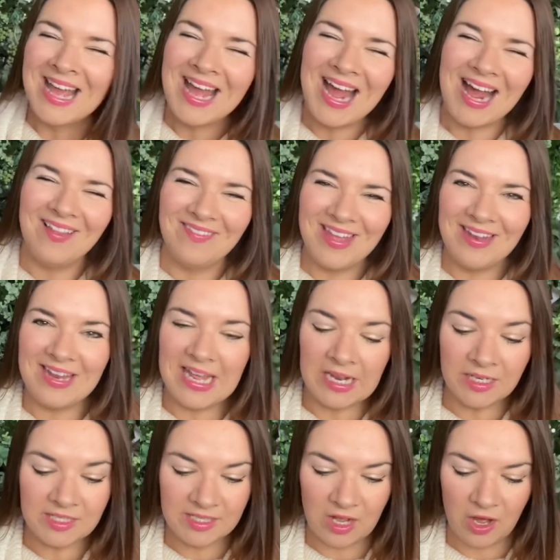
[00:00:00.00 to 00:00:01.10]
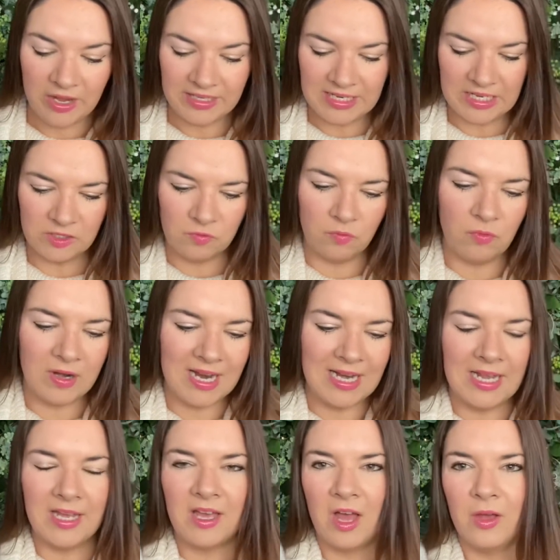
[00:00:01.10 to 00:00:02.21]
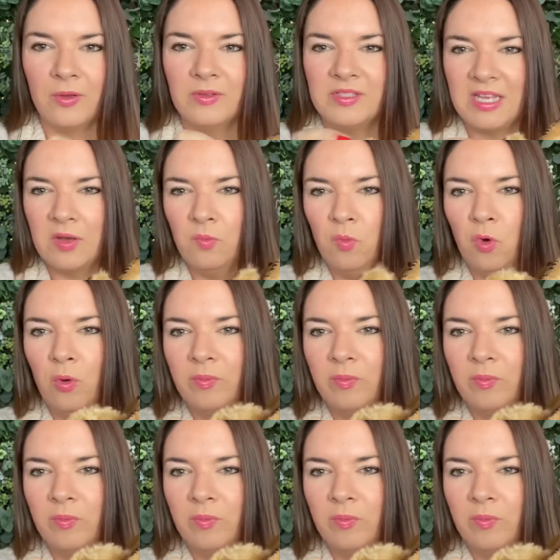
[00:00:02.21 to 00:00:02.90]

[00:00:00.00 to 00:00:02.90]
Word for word: And then the inside is really cozy and warm.